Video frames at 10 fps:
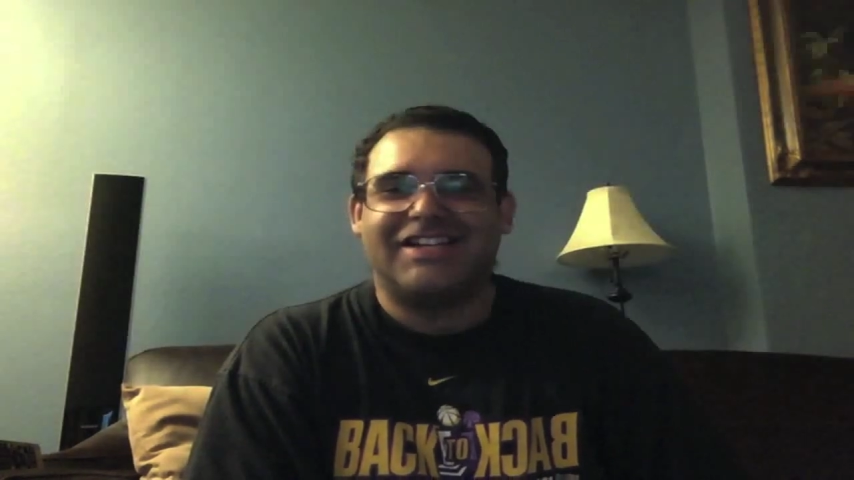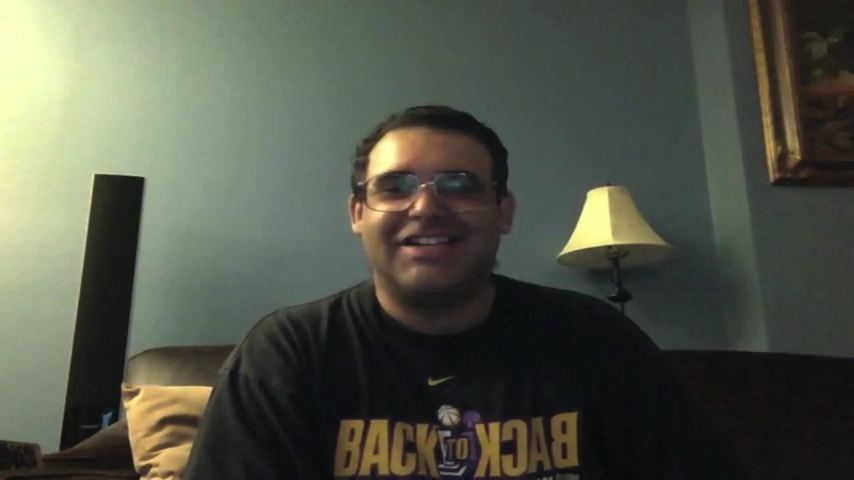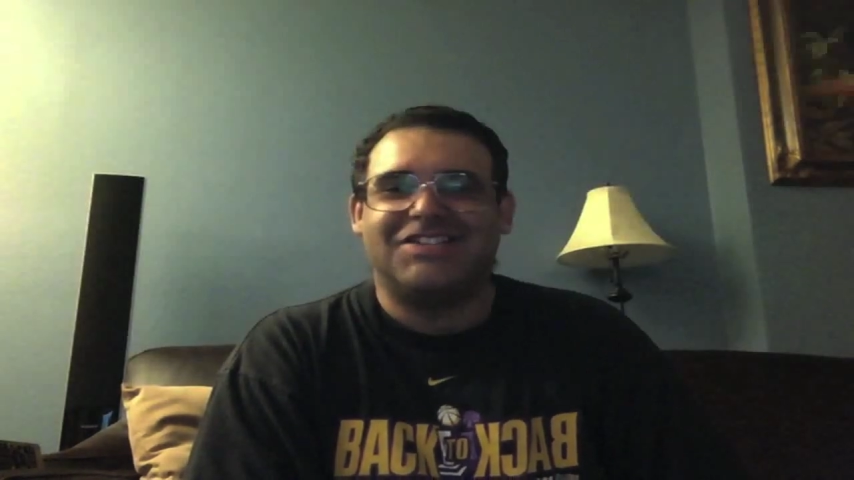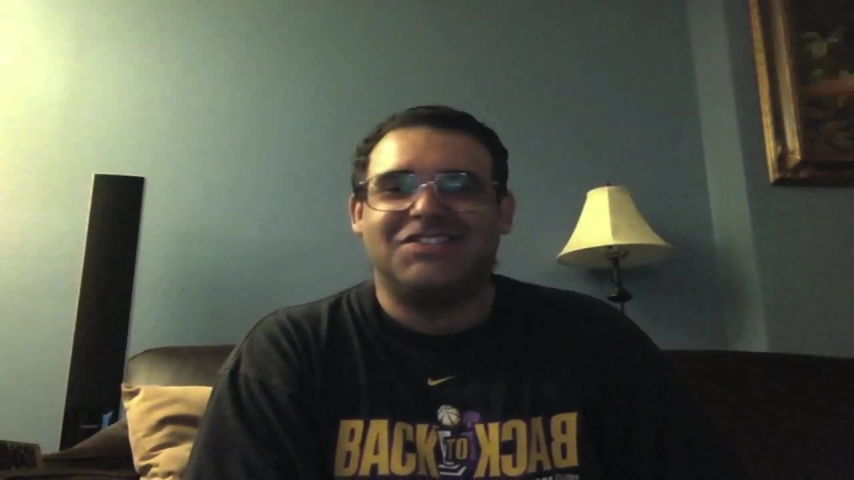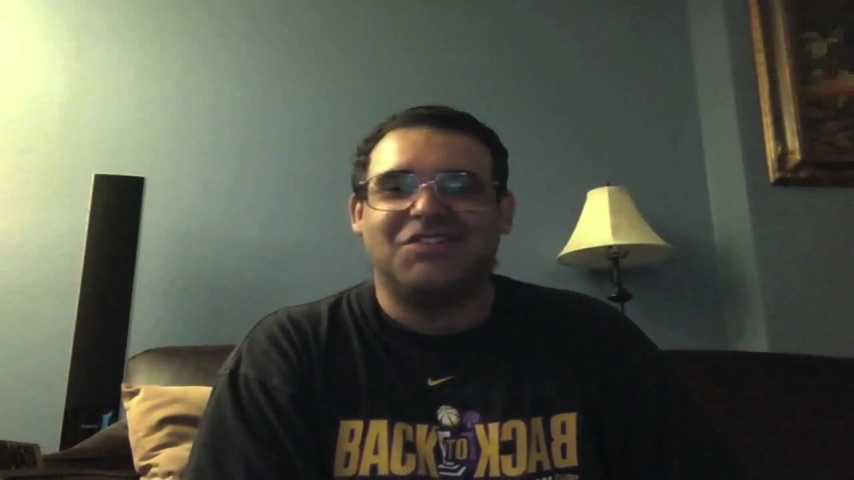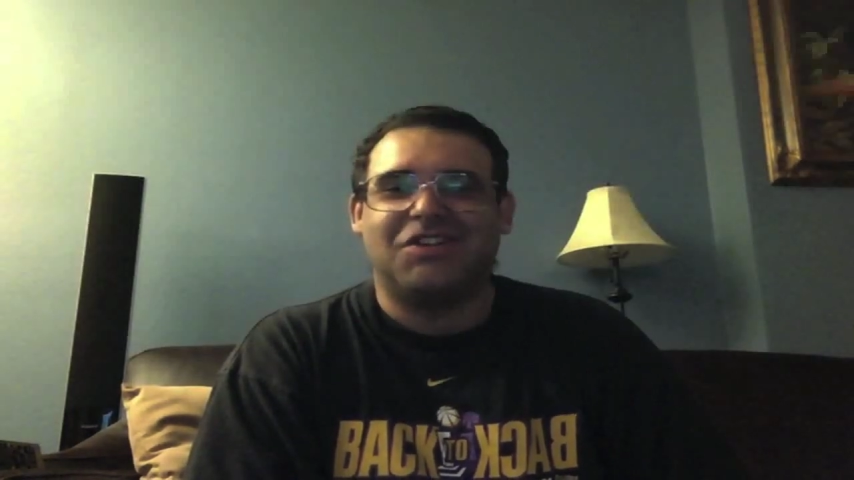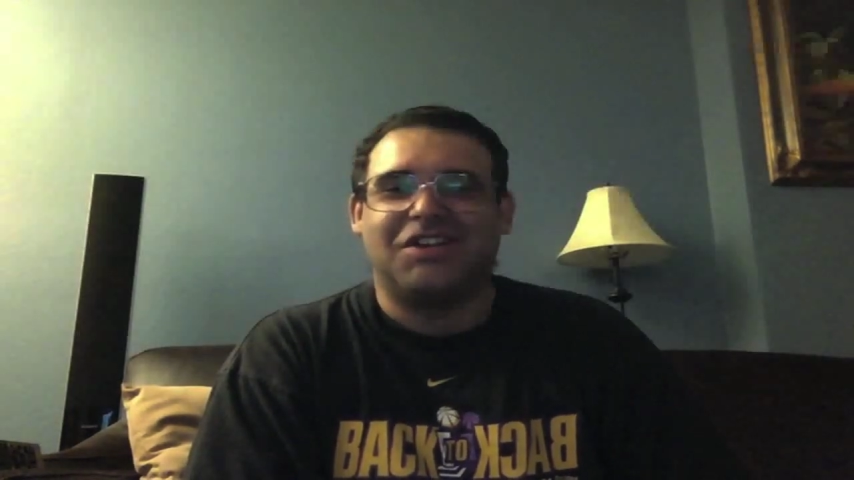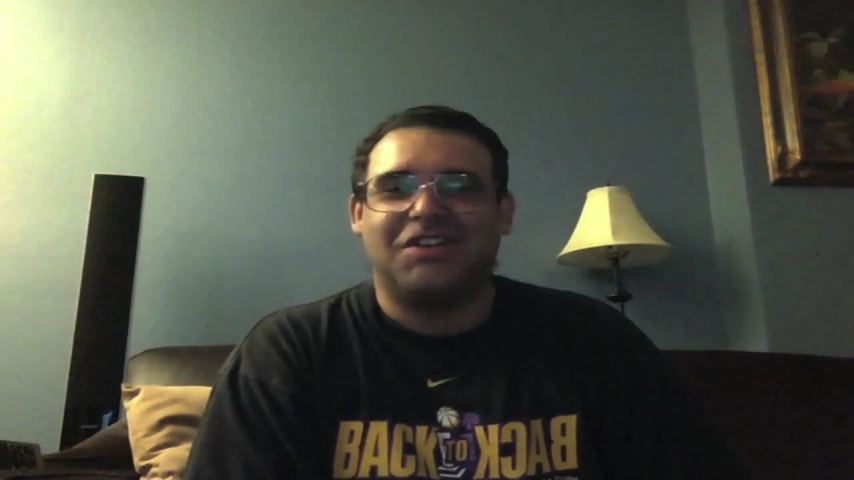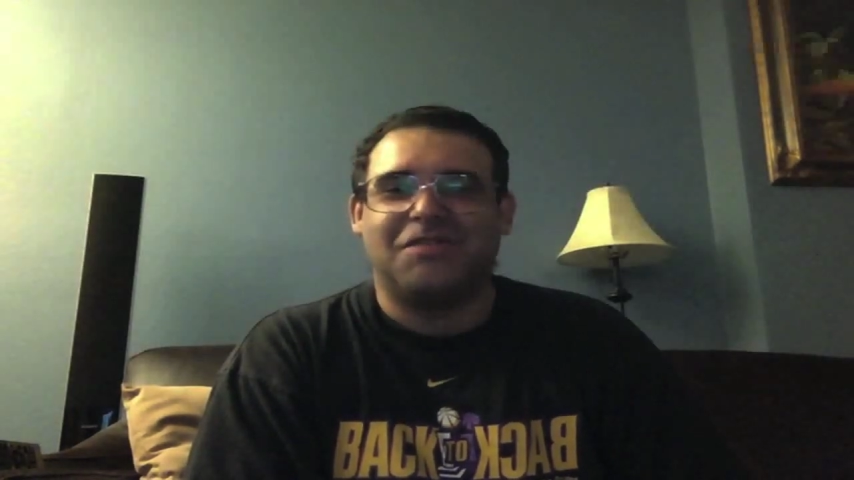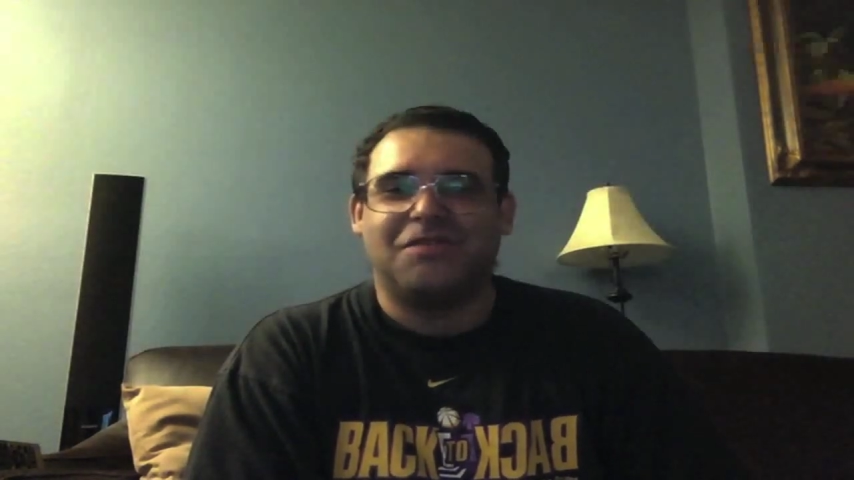is it
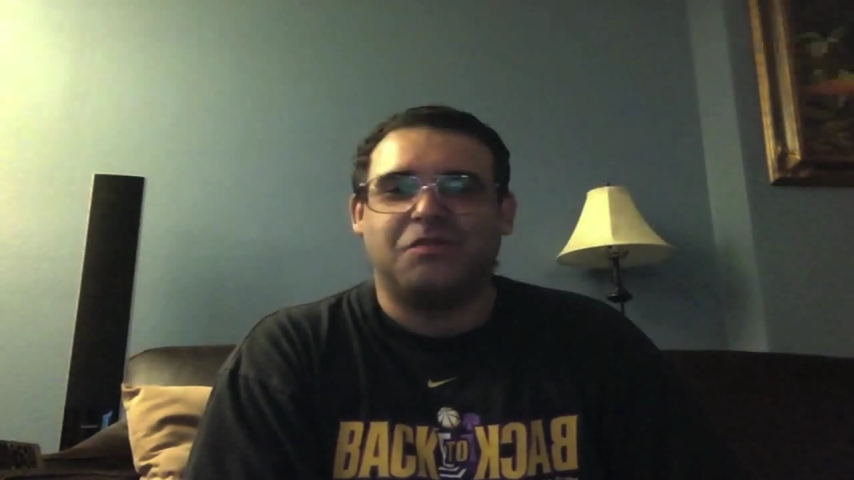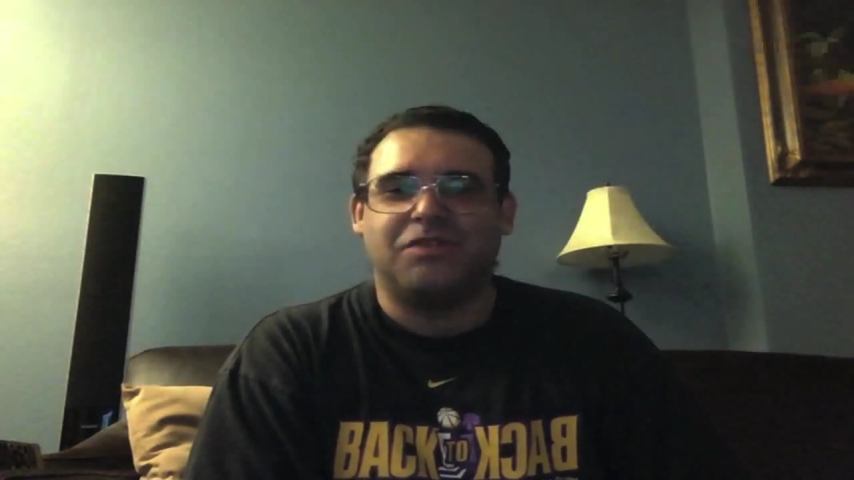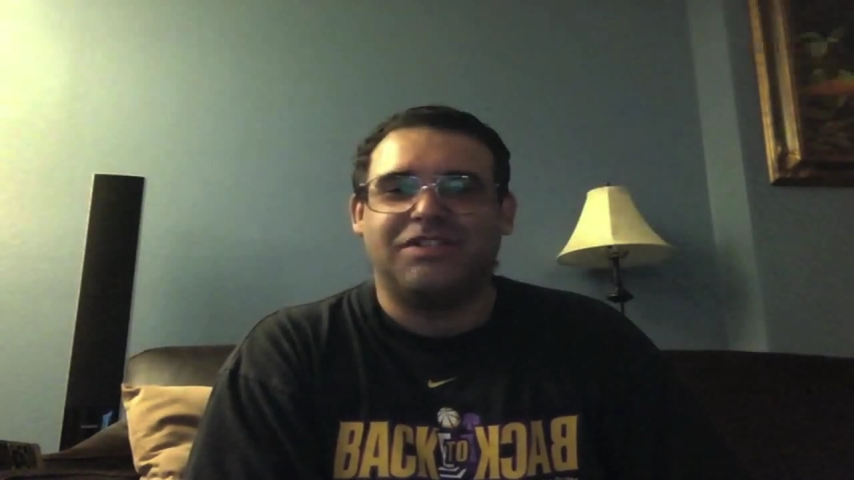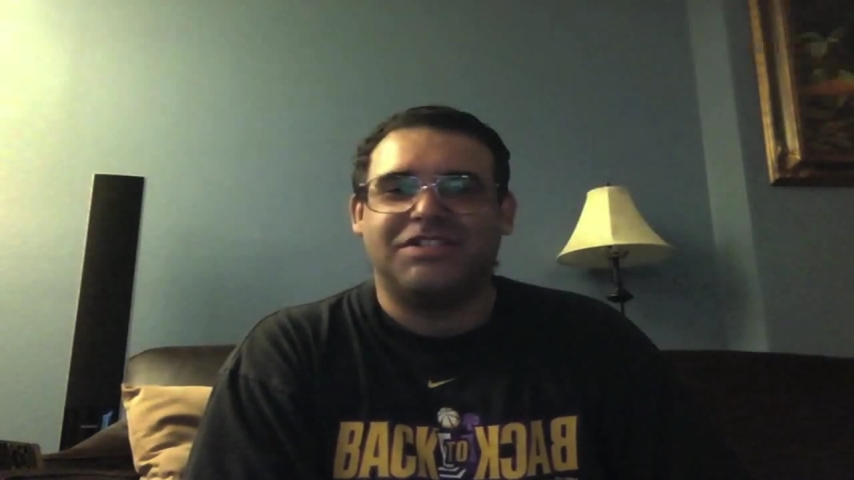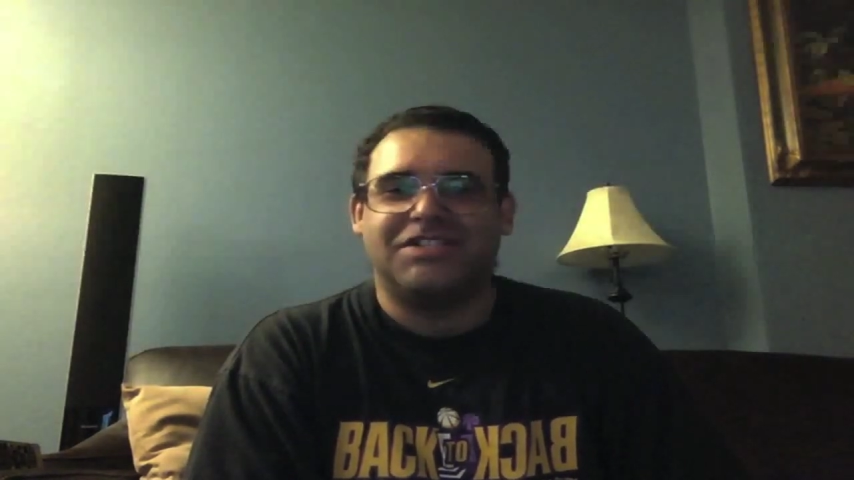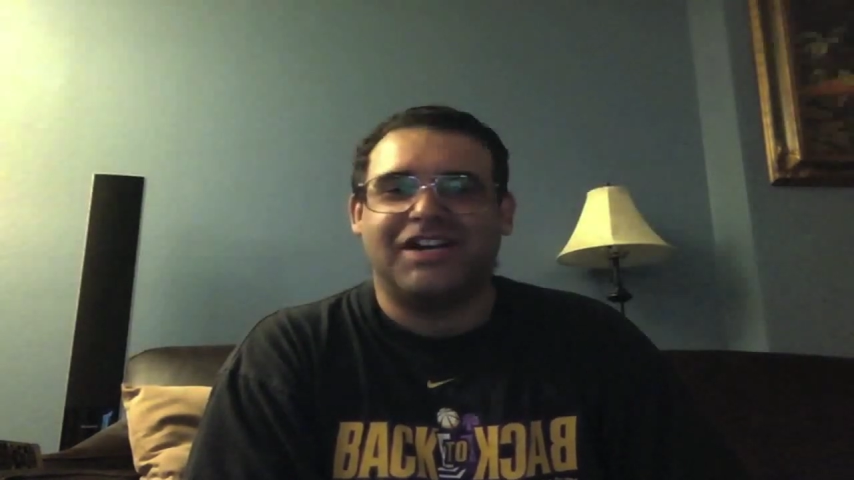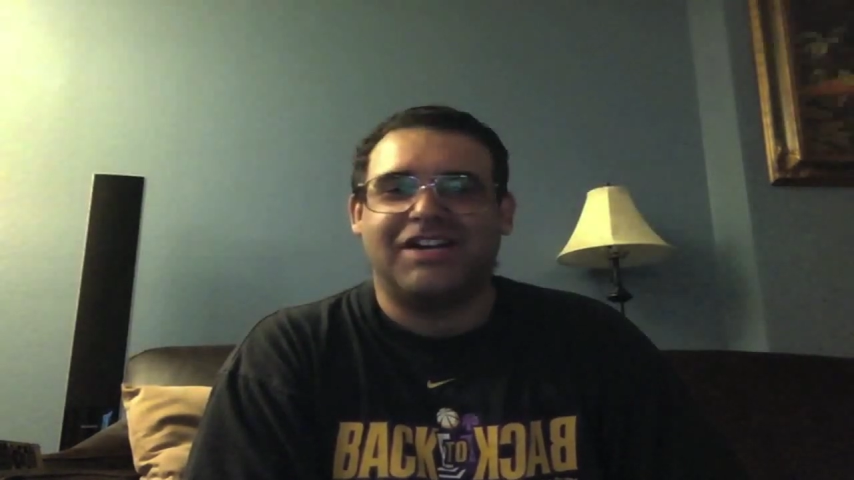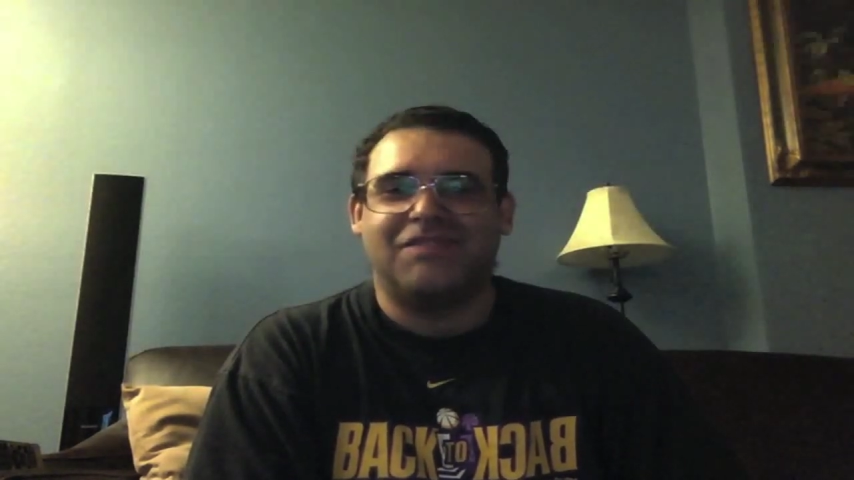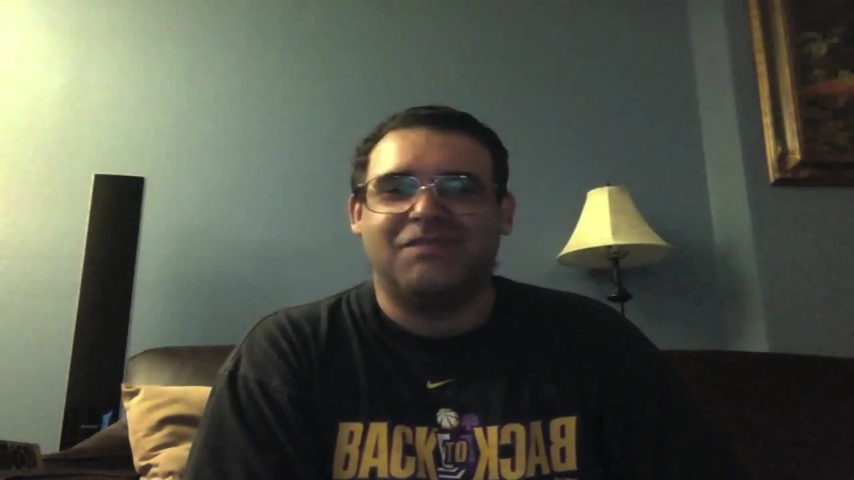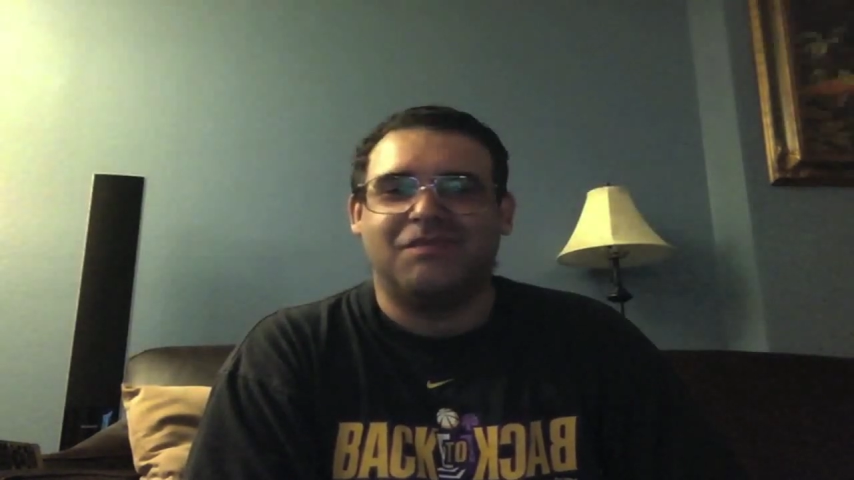okay if you please sign